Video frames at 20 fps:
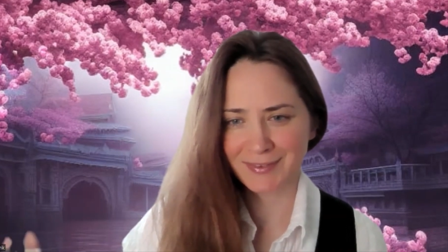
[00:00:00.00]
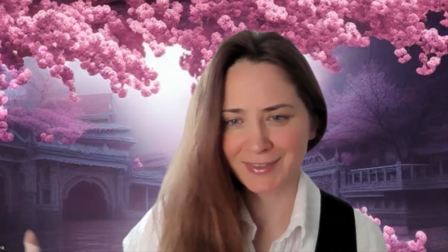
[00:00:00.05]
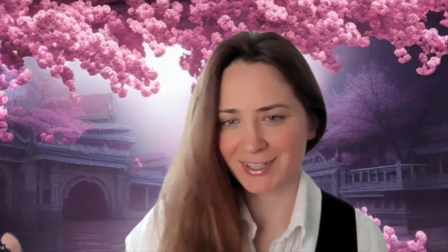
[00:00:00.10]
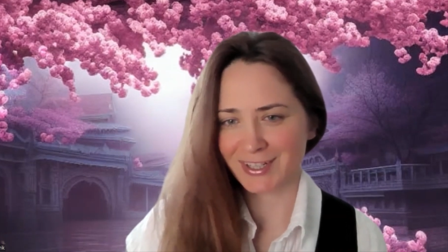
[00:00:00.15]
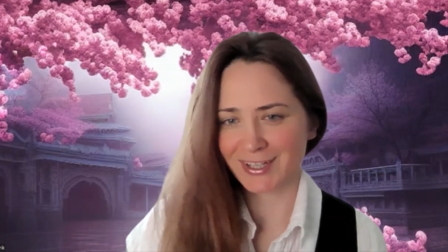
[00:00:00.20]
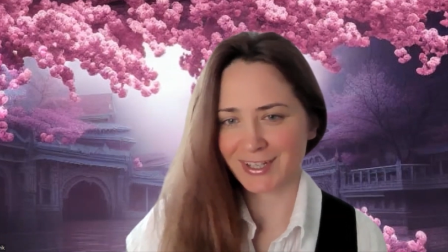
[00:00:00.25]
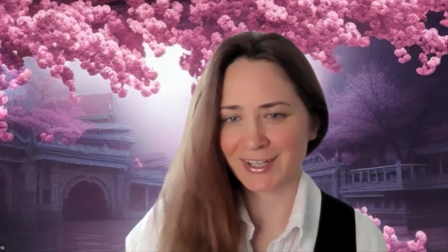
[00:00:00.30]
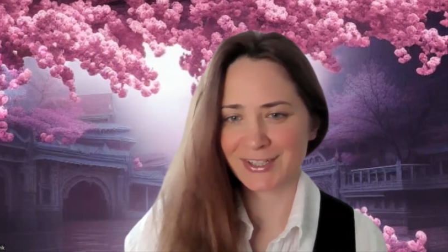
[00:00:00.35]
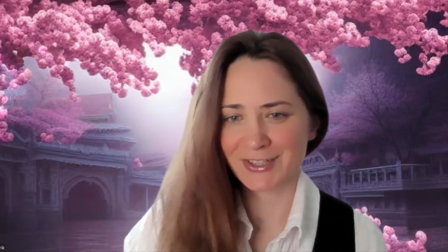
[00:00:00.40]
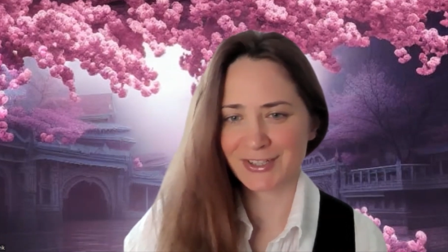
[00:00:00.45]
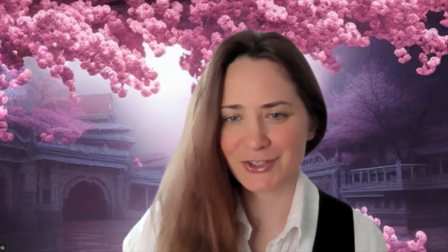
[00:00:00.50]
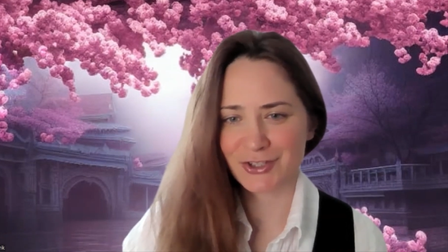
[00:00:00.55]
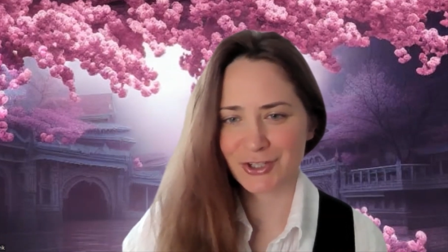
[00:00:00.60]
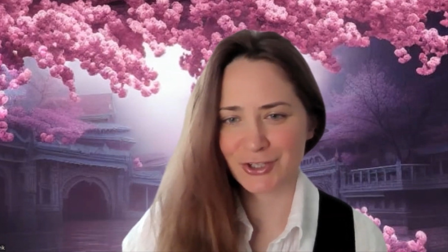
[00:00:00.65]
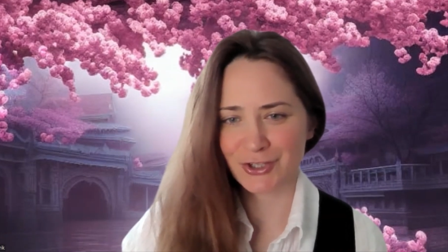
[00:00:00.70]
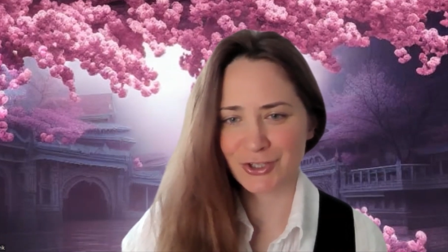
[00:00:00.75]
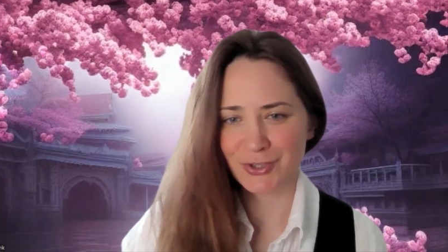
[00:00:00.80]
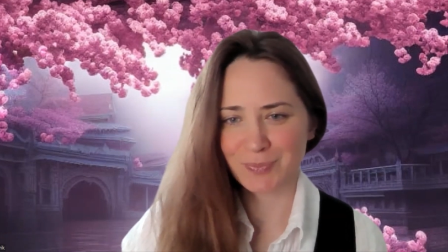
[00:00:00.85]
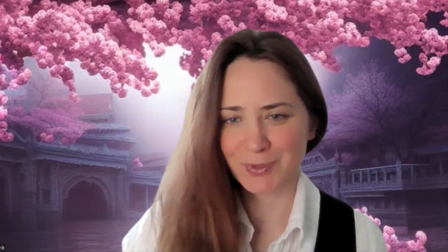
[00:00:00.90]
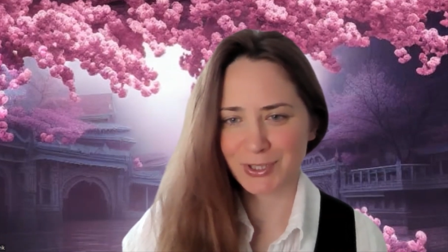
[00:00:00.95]
I asked
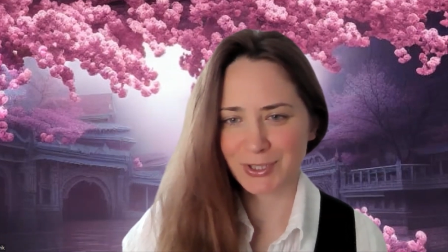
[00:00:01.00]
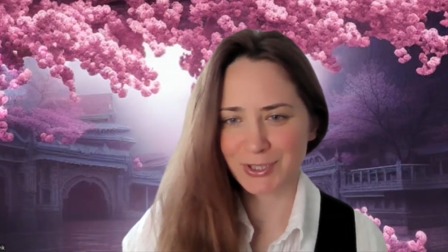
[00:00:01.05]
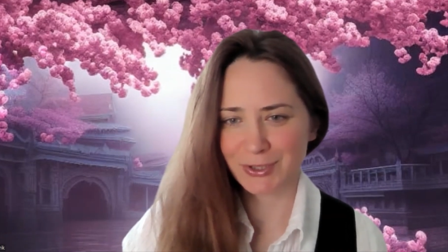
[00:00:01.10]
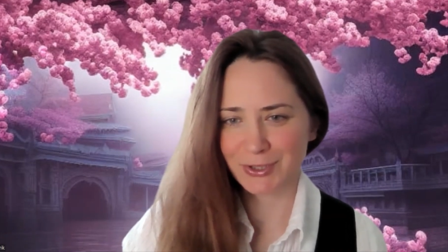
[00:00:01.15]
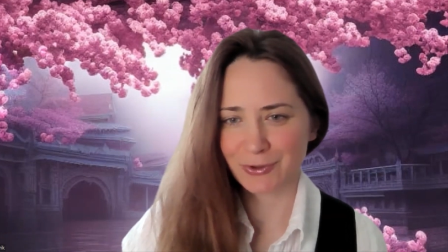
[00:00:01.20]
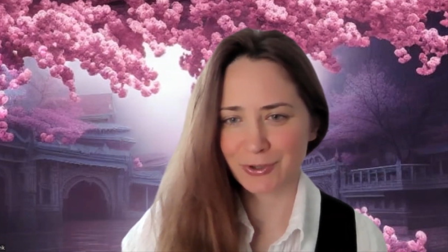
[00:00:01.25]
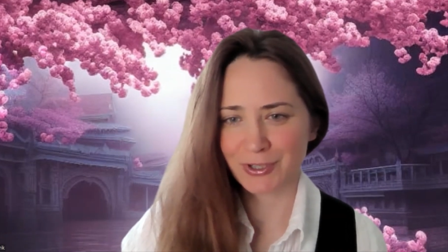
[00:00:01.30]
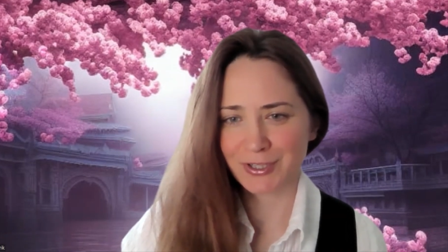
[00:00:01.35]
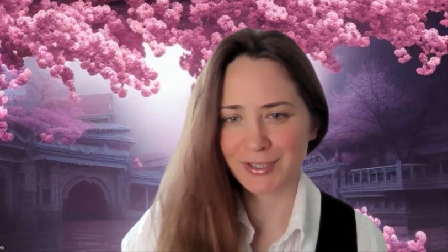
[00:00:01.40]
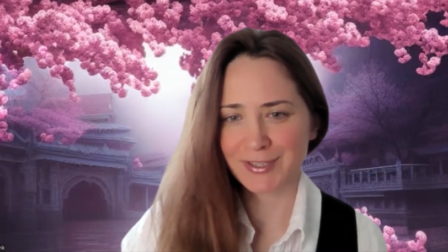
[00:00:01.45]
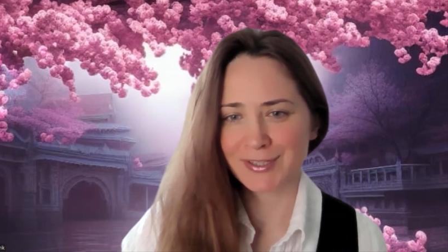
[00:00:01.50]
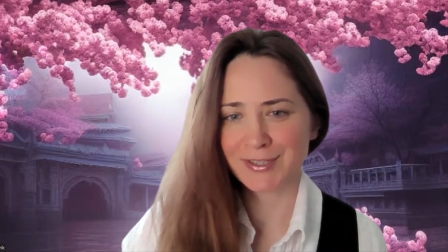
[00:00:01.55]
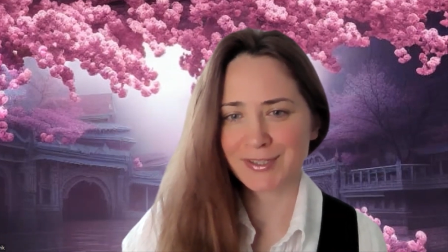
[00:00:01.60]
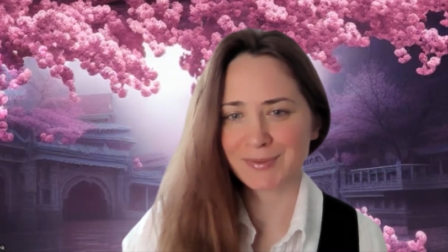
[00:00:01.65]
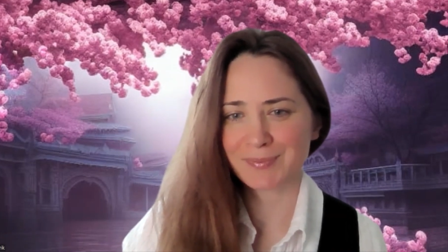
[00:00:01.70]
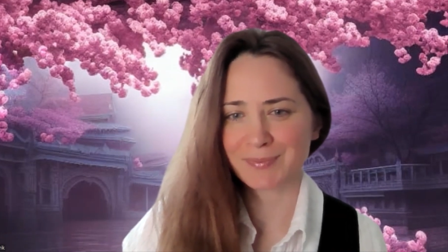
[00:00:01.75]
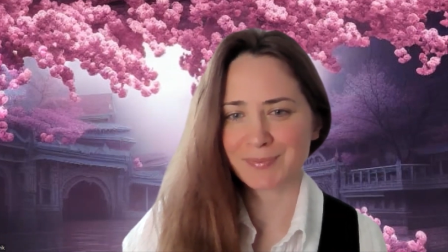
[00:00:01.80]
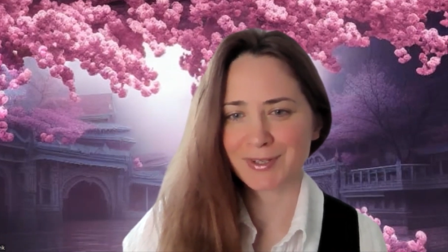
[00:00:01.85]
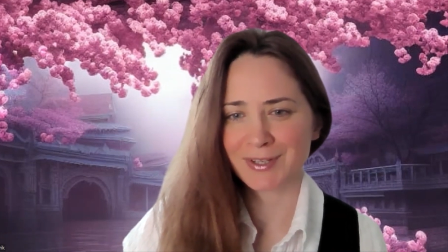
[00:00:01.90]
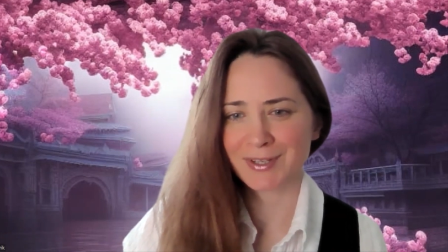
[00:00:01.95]
ChatGPT to assist
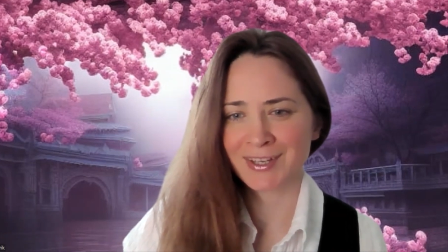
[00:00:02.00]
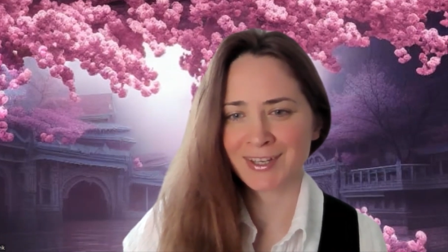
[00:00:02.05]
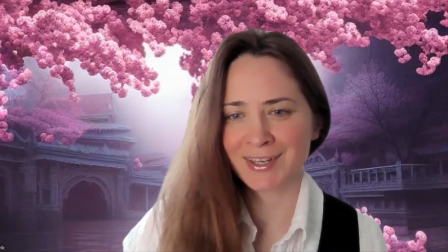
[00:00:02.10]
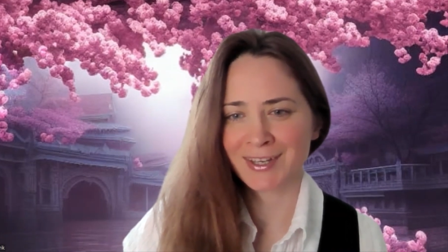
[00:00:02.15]
me